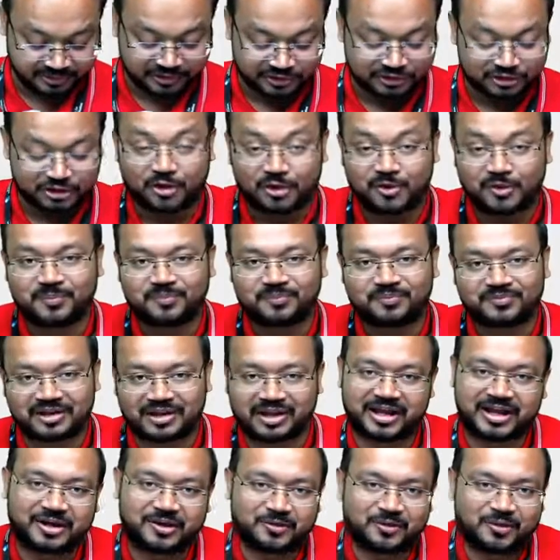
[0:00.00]
So
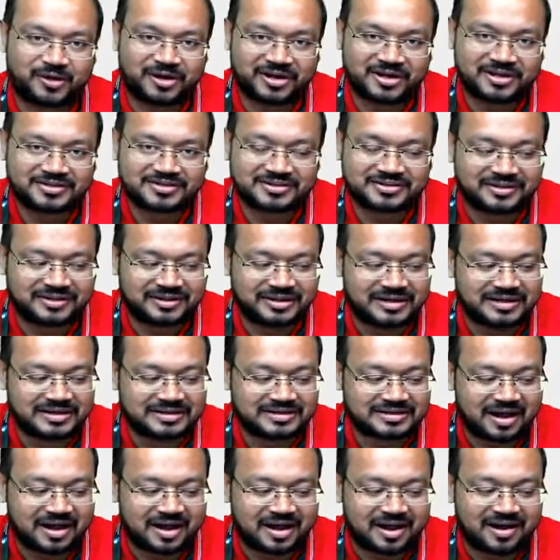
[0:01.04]
likewise,
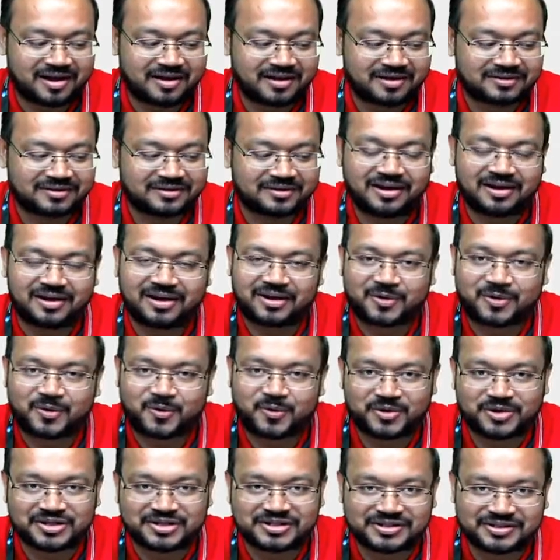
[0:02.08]
these are the
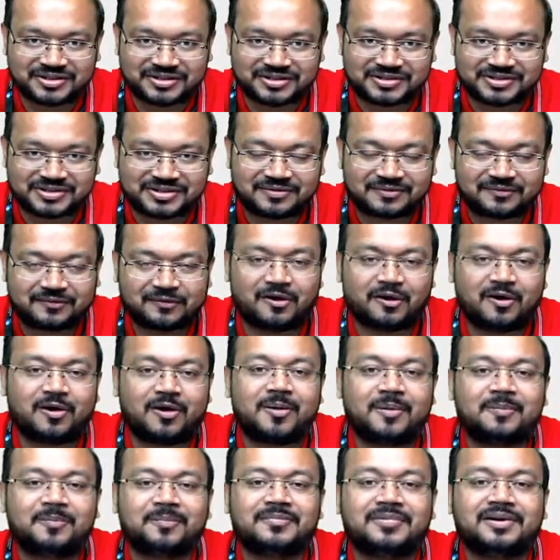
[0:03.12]
questions
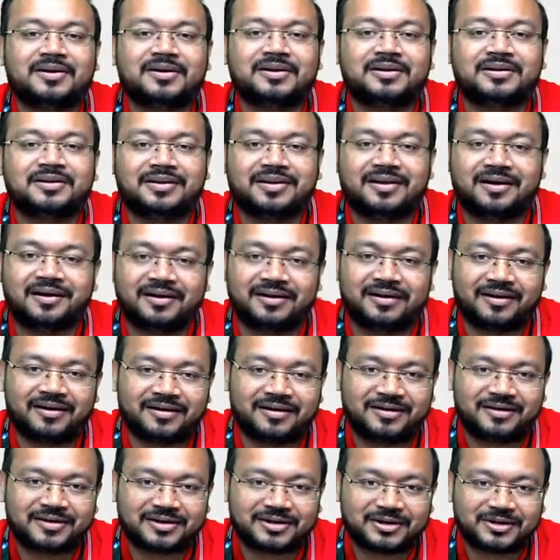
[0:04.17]
from the
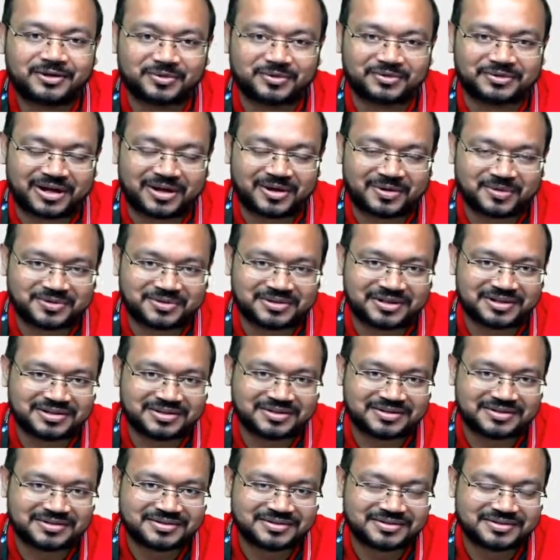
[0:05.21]

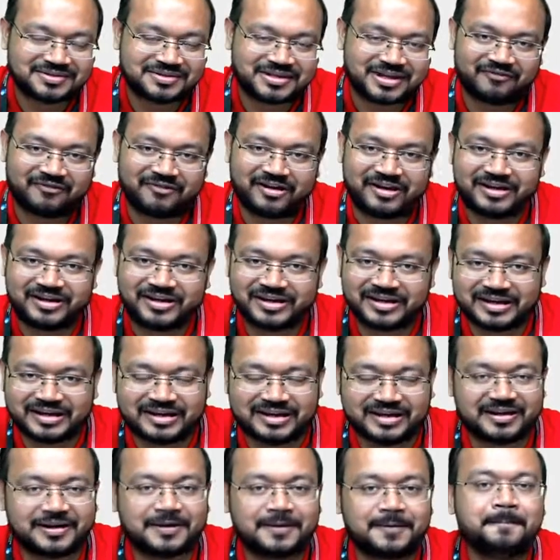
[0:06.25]

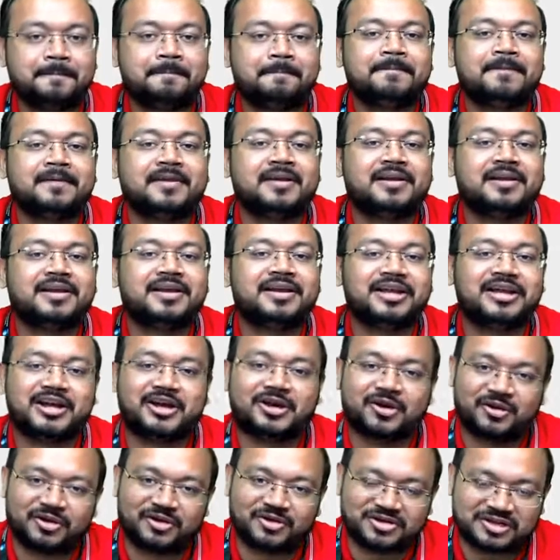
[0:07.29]
2017
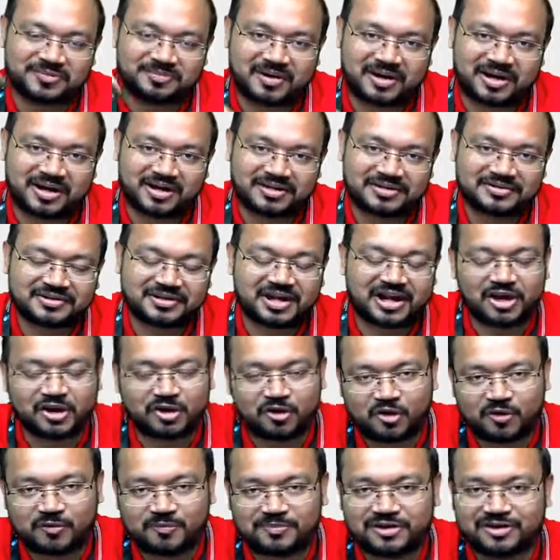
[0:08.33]
ecology part. I
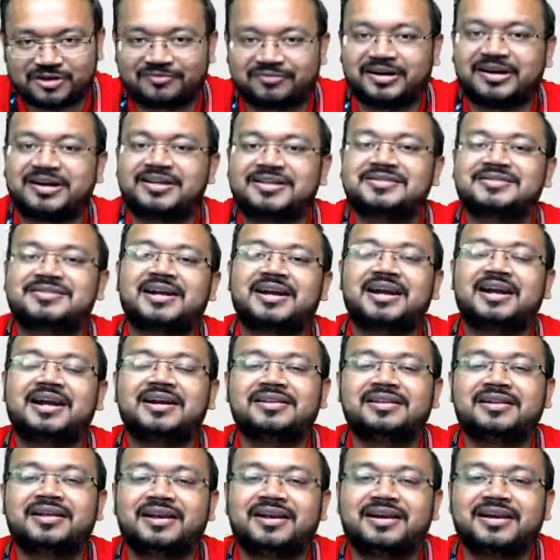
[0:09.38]
hope you have
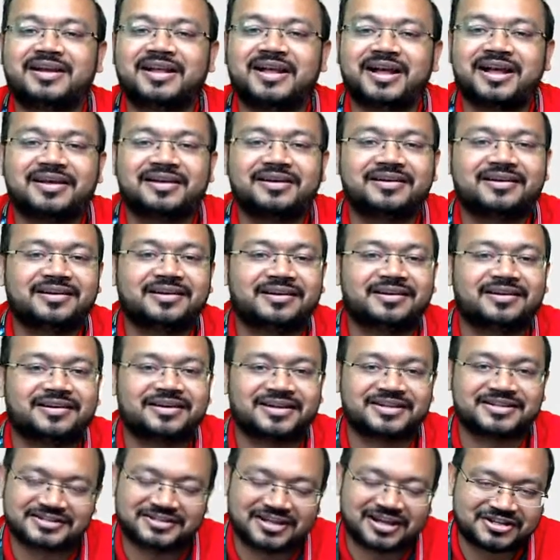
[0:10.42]
understand the entire
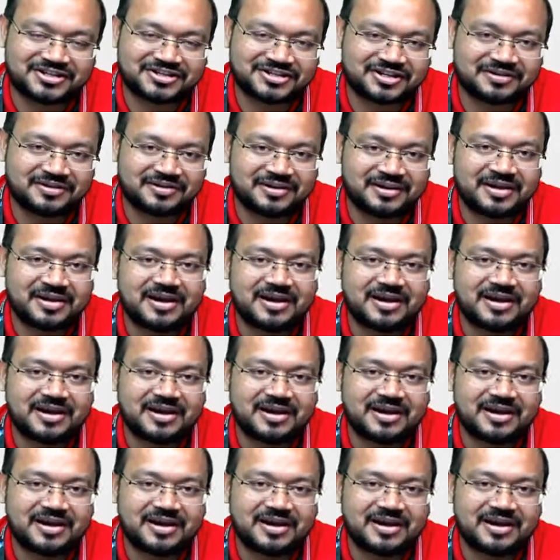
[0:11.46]
discussion